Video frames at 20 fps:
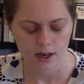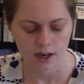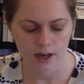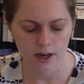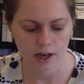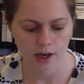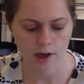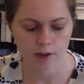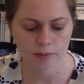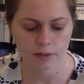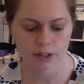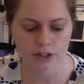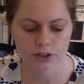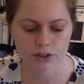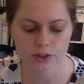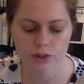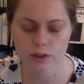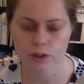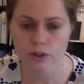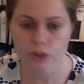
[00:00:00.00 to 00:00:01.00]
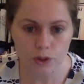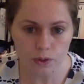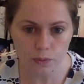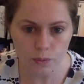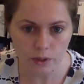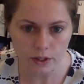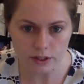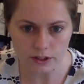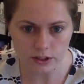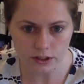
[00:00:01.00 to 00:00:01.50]
A student who
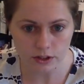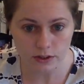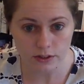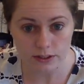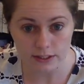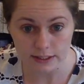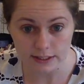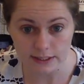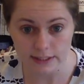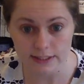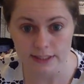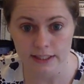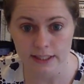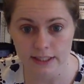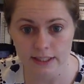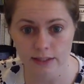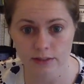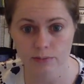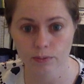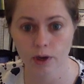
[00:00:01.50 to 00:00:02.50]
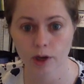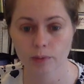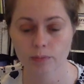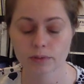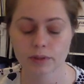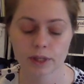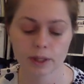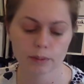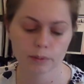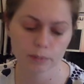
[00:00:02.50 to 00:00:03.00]
wants to succeed while
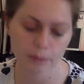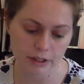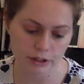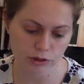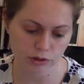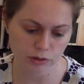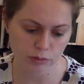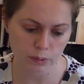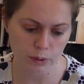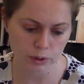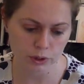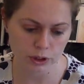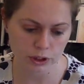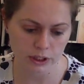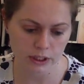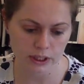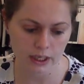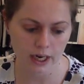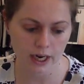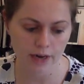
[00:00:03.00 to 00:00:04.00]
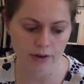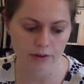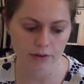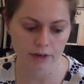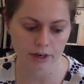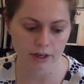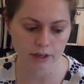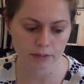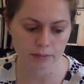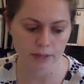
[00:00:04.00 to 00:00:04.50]
playing Perpetual Motion, I would
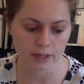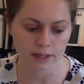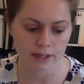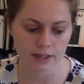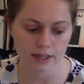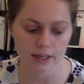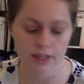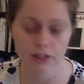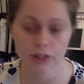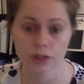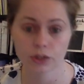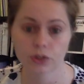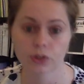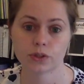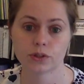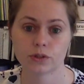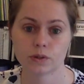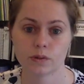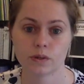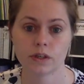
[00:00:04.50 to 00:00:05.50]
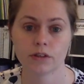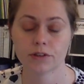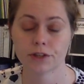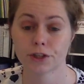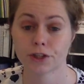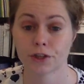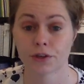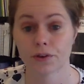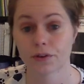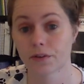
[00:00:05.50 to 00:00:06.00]
recommend that you're doing
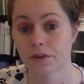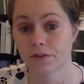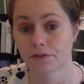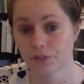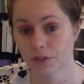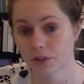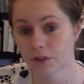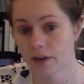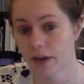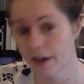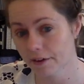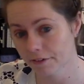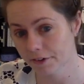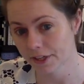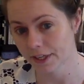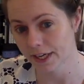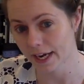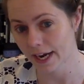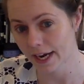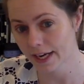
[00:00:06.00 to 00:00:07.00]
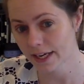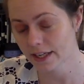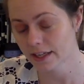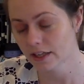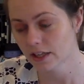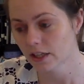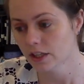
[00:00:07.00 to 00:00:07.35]
your review every day.